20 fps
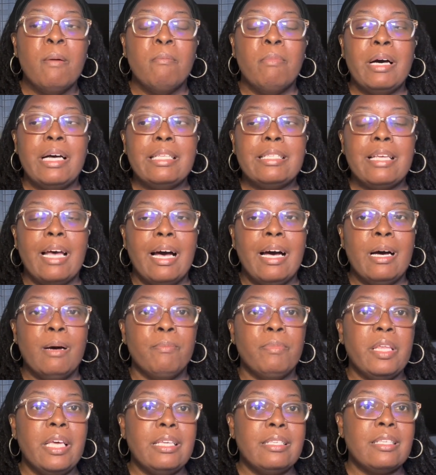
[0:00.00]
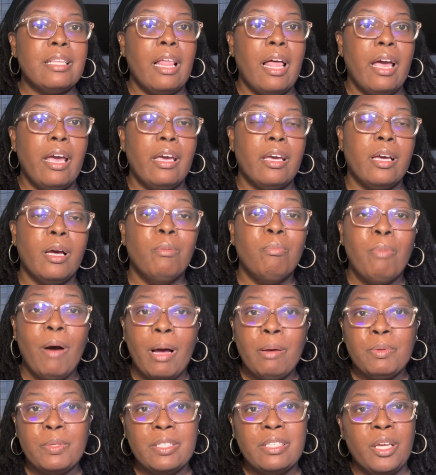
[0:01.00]
But um, things like
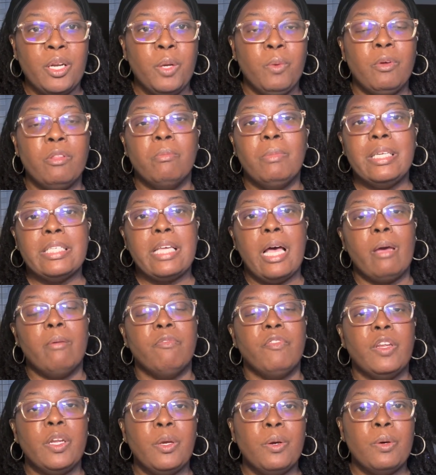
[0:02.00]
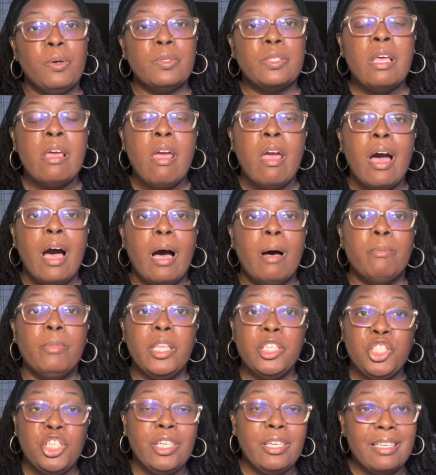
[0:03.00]
Bible study with me type videos, um,
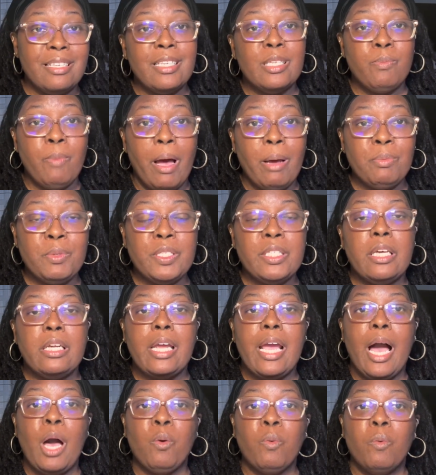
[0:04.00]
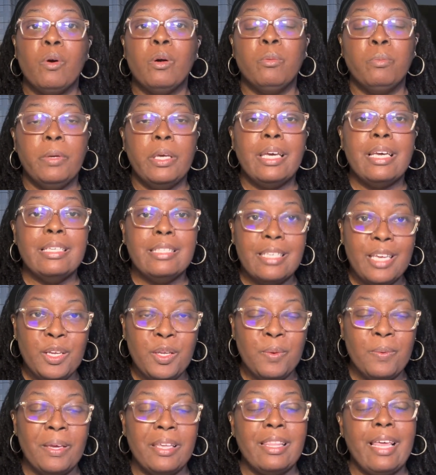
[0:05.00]
the Genesis Bible study, I will be
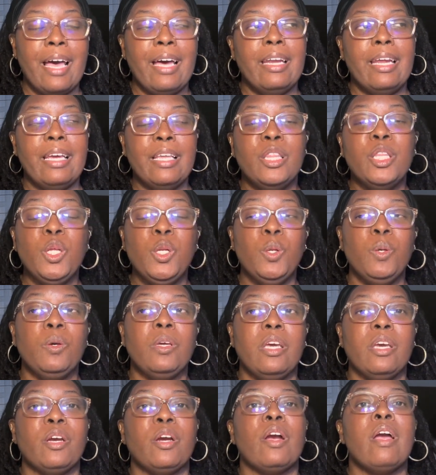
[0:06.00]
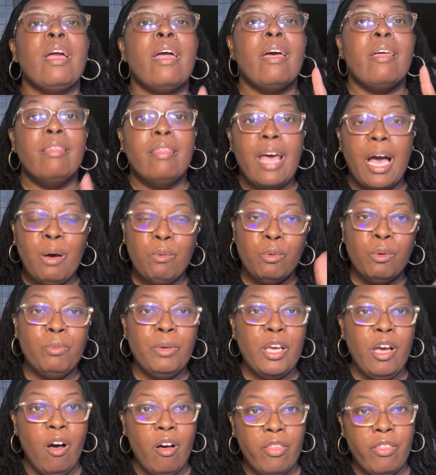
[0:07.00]
continuing that in the new year. That will
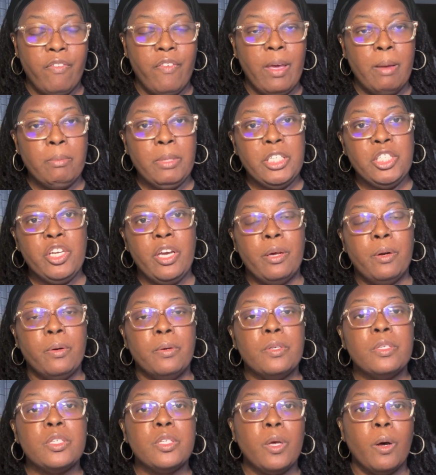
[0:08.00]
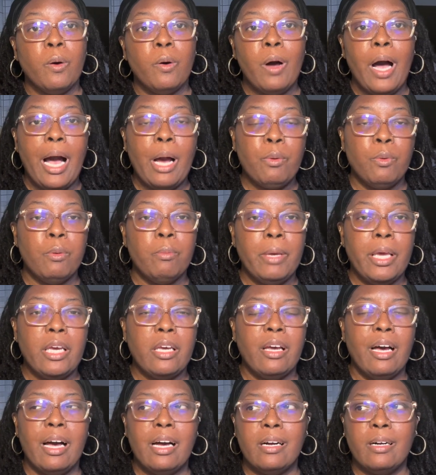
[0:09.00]
be on the family channel. So I will
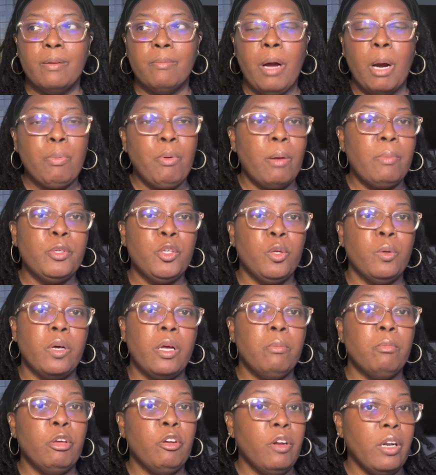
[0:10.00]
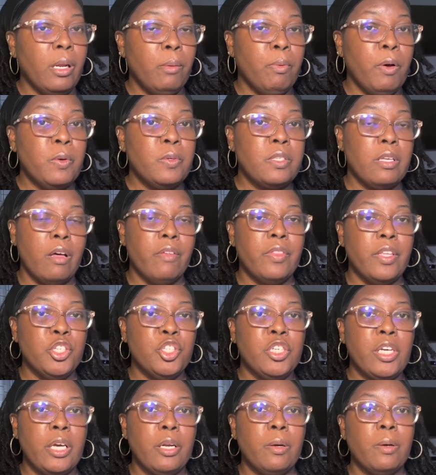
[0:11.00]
make, um, I'll probably do a community post on this
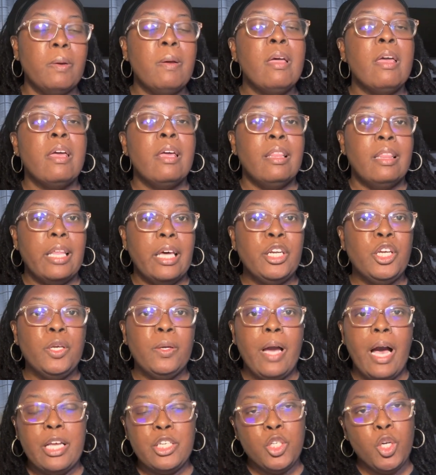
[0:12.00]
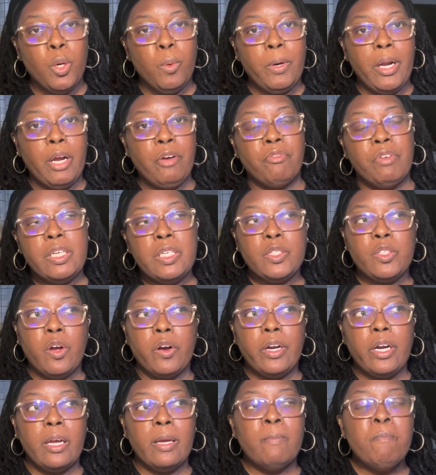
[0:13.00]
channel letting you guys know when I
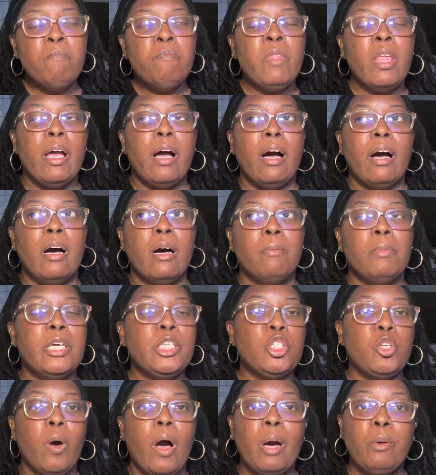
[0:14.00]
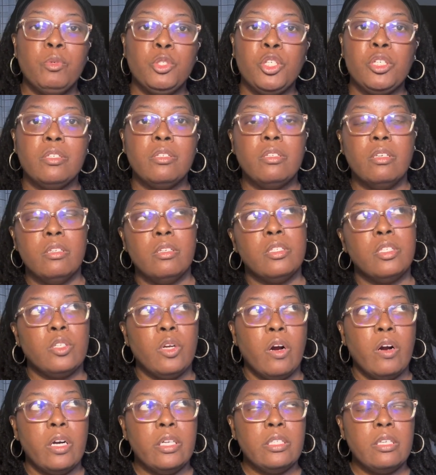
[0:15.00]
restart it. Um, and so I will just
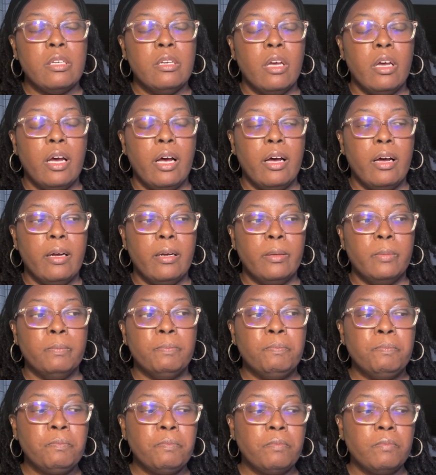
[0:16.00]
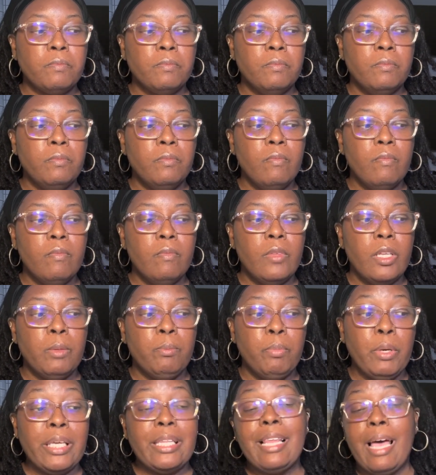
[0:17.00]
start um,
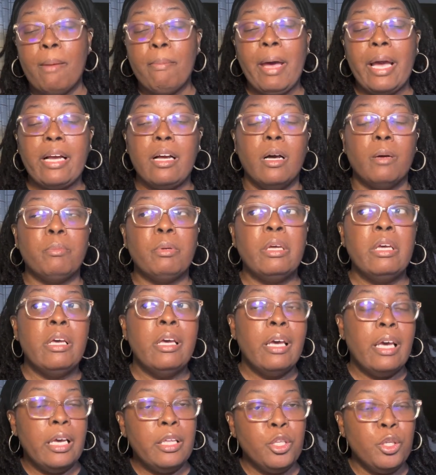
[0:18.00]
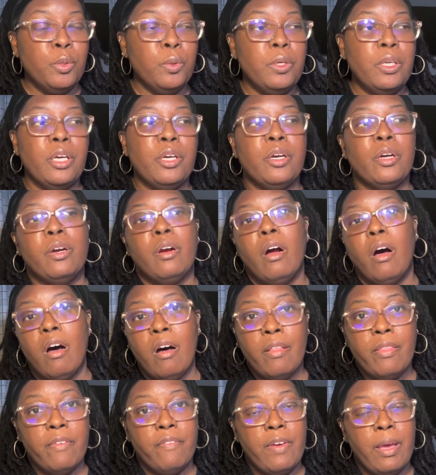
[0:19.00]
pick that back up in the new year
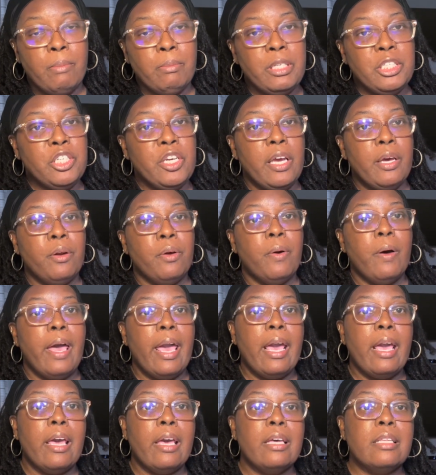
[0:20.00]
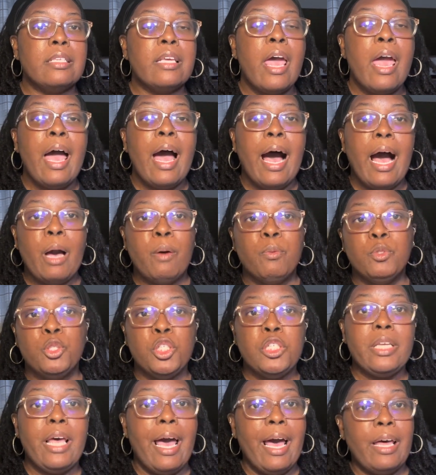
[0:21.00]
on the family channel and I will
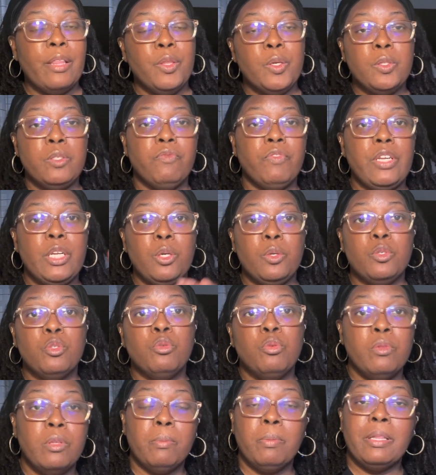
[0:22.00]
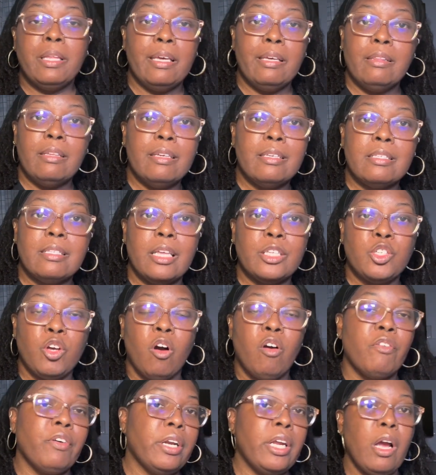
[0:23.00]
just add those videos to the playlist that's
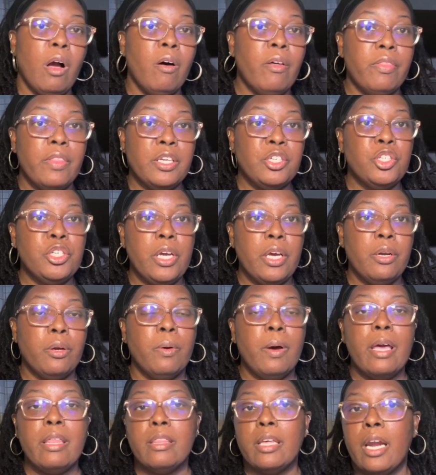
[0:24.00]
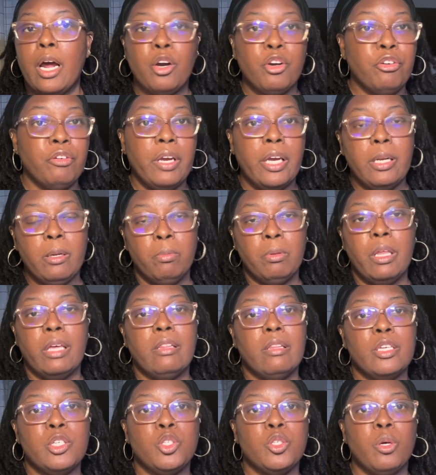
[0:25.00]
already on this channel and then I'll create a
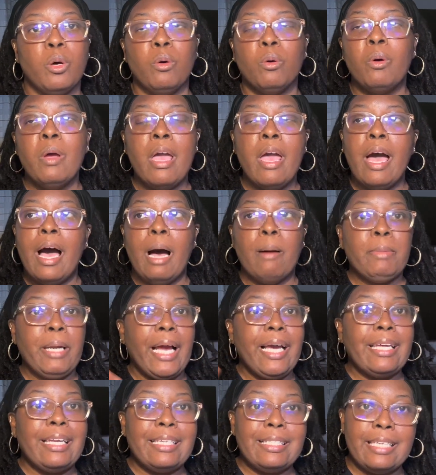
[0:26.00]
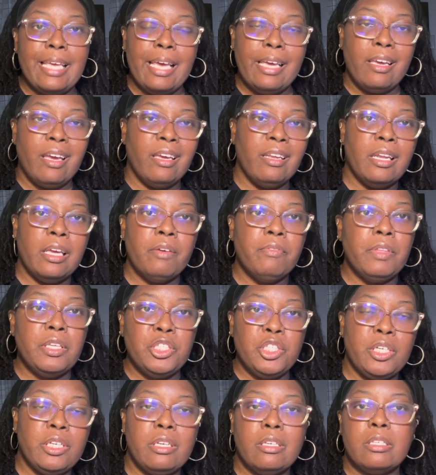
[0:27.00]
playlist so I'm not going to take any of the
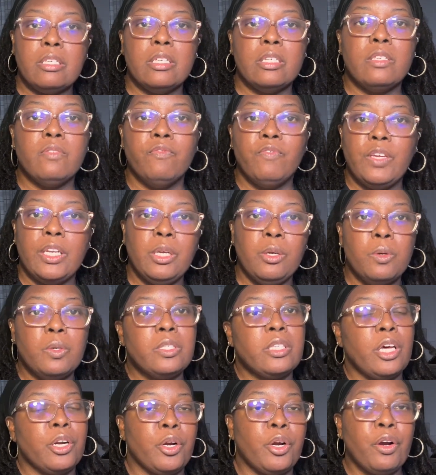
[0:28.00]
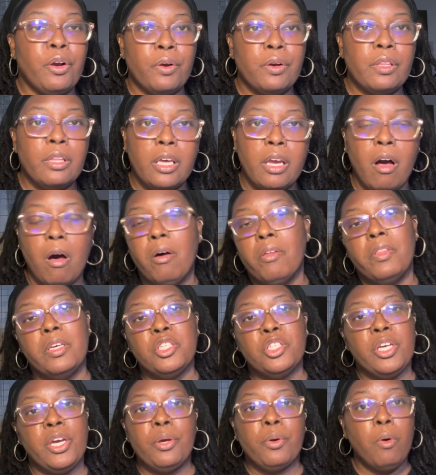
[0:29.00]
Genesis videos that are currently on this
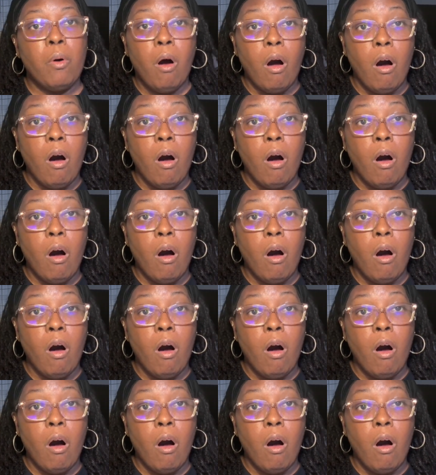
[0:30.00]
channel